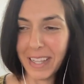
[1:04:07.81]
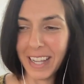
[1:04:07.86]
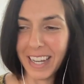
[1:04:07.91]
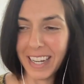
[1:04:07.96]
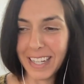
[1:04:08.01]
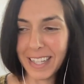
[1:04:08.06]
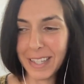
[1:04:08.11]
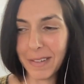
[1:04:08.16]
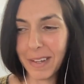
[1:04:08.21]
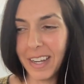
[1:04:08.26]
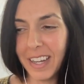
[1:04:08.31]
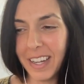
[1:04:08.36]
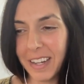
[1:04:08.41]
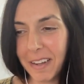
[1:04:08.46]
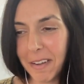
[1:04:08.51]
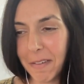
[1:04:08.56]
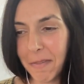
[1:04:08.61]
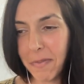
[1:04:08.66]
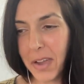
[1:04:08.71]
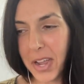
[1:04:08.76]
Like it's
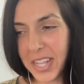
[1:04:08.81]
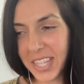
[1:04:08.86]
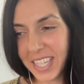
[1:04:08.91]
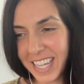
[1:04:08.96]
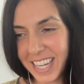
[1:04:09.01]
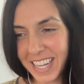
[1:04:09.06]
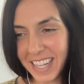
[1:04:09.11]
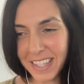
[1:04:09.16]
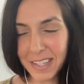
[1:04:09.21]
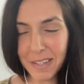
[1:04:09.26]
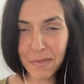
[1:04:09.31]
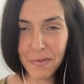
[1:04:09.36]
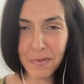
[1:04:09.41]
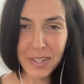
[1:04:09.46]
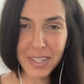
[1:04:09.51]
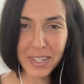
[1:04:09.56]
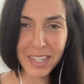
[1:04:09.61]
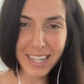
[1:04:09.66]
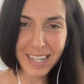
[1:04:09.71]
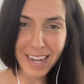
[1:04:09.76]
fancy and
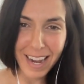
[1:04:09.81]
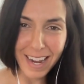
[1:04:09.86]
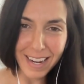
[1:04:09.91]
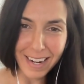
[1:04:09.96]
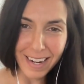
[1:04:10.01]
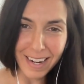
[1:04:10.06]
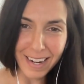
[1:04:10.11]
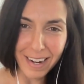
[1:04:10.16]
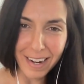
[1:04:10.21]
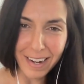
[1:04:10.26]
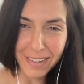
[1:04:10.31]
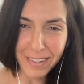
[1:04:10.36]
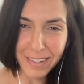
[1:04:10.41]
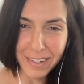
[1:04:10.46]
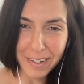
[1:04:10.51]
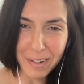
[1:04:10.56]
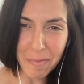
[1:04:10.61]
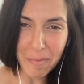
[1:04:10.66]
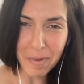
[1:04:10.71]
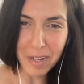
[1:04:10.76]
sophisticated and a
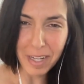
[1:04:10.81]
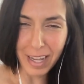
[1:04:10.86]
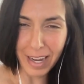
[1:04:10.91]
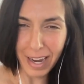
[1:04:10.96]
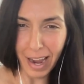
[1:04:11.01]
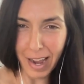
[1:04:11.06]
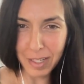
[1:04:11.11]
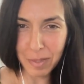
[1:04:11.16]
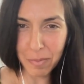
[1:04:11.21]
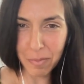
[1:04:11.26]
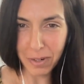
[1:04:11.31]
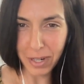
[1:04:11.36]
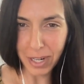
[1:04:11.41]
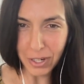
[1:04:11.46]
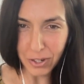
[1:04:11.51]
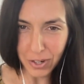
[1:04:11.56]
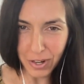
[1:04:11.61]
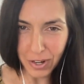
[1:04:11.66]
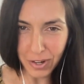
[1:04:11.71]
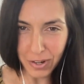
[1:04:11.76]
little bit like
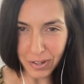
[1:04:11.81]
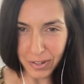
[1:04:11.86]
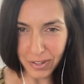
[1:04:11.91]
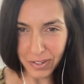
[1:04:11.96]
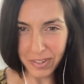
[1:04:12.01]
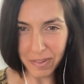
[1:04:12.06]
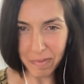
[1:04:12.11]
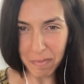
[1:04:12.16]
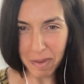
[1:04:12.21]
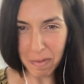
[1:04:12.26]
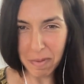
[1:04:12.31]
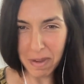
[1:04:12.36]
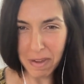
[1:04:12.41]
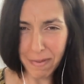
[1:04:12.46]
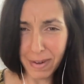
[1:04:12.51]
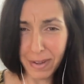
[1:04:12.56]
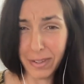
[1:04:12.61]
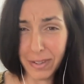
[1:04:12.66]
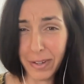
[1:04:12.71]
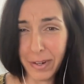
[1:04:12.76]
aspirational and maybe
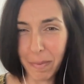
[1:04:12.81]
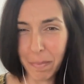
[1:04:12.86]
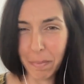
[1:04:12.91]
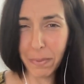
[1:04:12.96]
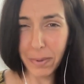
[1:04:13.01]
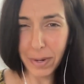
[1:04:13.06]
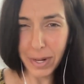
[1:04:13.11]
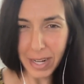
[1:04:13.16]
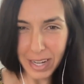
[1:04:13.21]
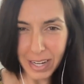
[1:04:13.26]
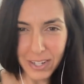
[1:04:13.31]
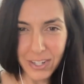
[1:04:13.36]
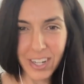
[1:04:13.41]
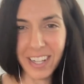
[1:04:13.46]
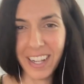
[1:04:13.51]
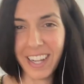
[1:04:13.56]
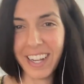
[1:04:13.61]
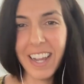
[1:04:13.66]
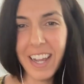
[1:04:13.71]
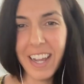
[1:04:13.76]
even a little British
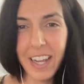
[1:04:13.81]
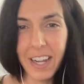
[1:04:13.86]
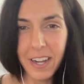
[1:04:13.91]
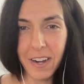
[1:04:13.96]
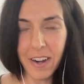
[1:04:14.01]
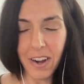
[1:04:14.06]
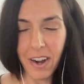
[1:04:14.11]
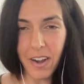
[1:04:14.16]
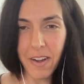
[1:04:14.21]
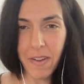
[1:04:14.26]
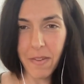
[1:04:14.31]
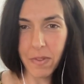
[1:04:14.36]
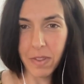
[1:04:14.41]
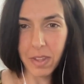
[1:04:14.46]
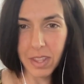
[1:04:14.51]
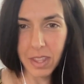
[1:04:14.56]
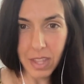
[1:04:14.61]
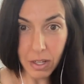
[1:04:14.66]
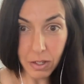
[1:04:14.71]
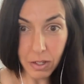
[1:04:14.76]
and like all
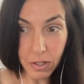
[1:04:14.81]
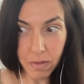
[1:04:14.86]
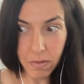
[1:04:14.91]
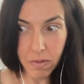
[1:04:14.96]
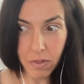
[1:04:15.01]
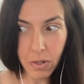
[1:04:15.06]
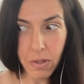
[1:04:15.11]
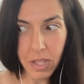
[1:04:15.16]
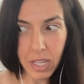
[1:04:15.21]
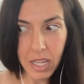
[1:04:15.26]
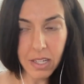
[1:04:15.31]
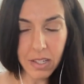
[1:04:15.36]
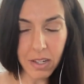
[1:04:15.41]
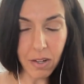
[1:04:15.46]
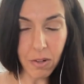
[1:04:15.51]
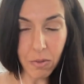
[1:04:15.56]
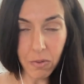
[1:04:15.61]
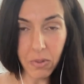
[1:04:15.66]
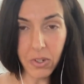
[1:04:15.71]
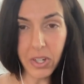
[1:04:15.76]
those two things
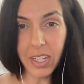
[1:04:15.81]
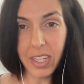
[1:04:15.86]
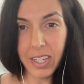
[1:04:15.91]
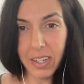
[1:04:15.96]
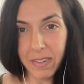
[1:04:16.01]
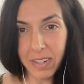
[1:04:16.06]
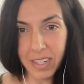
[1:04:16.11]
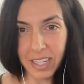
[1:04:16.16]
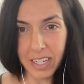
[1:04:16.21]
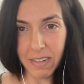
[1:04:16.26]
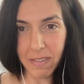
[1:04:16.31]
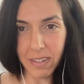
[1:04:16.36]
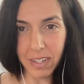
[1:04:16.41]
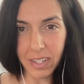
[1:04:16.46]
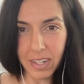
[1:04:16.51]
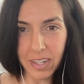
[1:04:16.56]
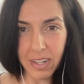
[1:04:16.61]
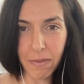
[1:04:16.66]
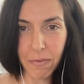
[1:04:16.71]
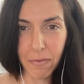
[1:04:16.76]
are really, really,
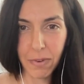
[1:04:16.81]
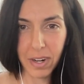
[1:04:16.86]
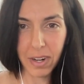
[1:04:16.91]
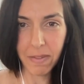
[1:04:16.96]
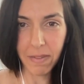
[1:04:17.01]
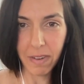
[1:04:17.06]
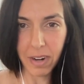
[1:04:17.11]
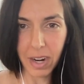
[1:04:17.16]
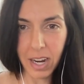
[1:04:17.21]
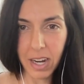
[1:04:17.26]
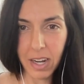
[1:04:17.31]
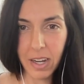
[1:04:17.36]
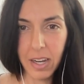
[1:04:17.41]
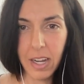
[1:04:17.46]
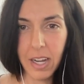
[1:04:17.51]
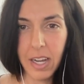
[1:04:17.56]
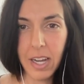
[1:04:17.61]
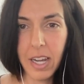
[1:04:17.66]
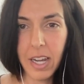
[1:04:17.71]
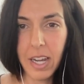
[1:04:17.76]
really different, right?
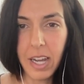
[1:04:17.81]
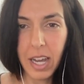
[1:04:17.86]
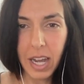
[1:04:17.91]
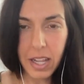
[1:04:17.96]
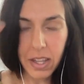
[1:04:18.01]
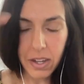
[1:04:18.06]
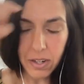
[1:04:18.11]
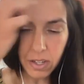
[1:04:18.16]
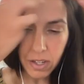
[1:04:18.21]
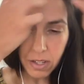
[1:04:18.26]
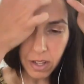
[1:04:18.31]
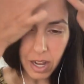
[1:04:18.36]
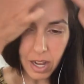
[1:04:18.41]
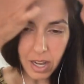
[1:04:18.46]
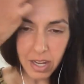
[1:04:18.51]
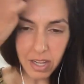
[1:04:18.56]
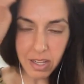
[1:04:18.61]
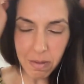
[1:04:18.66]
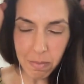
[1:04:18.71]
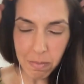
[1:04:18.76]
And there's a
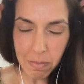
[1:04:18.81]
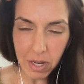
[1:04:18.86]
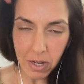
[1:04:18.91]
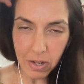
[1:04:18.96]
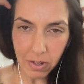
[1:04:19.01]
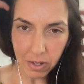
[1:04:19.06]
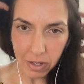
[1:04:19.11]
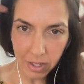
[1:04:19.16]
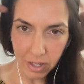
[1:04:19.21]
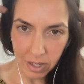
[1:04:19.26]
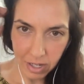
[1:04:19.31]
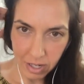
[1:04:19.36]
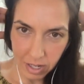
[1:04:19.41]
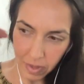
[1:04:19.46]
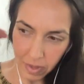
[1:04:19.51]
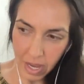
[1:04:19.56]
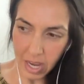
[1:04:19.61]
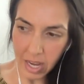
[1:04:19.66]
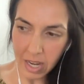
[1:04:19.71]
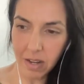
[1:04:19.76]
lot in the middle
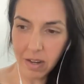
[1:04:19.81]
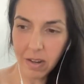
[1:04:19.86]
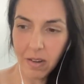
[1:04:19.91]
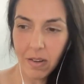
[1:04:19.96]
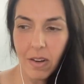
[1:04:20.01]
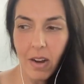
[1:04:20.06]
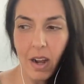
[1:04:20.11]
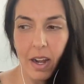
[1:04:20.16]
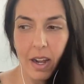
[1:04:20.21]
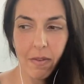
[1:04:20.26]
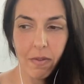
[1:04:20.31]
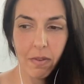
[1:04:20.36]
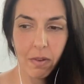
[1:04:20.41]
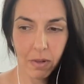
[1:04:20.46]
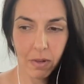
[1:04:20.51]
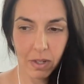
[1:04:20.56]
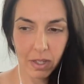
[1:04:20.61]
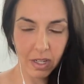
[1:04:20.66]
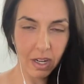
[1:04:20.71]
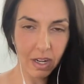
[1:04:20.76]
and not
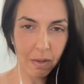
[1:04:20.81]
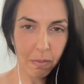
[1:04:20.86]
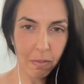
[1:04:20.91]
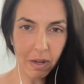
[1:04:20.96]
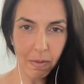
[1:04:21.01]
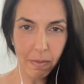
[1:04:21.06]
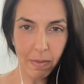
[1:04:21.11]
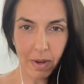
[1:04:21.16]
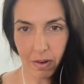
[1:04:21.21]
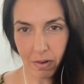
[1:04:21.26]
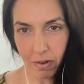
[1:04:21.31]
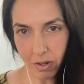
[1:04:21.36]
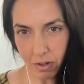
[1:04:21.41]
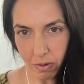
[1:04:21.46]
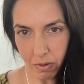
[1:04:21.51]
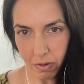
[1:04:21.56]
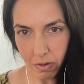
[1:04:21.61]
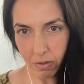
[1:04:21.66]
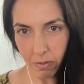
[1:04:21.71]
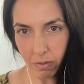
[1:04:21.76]
everyone's going to be a Mountain
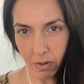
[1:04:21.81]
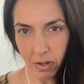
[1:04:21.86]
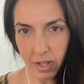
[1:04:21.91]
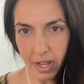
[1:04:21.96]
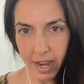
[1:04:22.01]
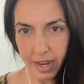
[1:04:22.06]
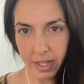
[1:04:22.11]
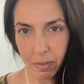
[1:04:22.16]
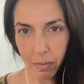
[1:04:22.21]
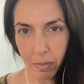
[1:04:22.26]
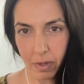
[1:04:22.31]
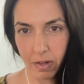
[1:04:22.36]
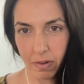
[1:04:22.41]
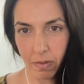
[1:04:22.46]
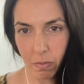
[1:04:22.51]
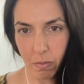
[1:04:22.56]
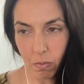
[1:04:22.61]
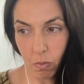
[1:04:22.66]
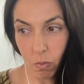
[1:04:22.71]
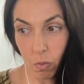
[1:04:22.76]
Dew or Rolex, but
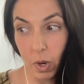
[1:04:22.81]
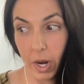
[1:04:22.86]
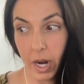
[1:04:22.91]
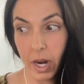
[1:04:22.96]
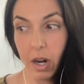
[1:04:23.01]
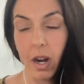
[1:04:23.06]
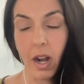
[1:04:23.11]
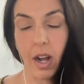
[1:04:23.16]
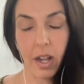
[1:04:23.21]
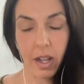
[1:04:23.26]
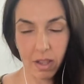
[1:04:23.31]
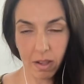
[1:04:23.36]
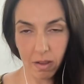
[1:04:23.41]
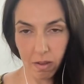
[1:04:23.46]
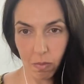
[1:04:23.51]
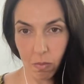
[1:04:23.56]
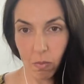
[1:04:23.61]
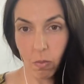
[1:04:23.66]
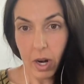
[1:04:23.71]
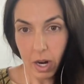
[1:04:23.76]
where on
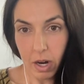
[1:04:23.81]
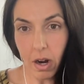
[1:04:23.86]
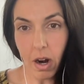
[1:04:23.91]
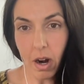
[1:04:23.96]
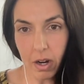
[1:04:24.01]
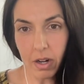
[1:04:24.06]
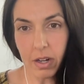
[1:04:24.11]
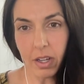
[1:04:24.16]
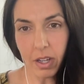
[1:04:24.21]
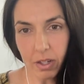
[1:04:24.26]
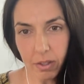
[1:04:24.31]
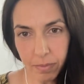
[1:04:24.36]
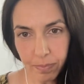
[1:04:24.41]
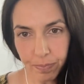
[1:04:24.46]
where are you?